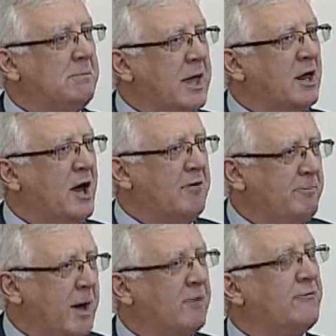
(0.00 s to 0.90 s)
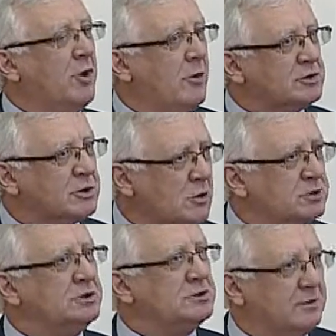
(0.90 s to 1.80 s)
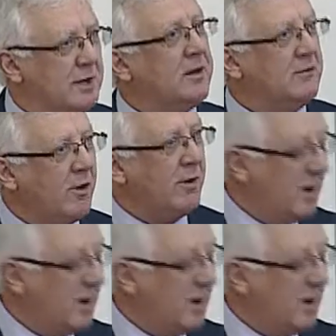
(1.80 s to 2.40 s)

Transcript: and make life better for Nova Scotians. Thank you very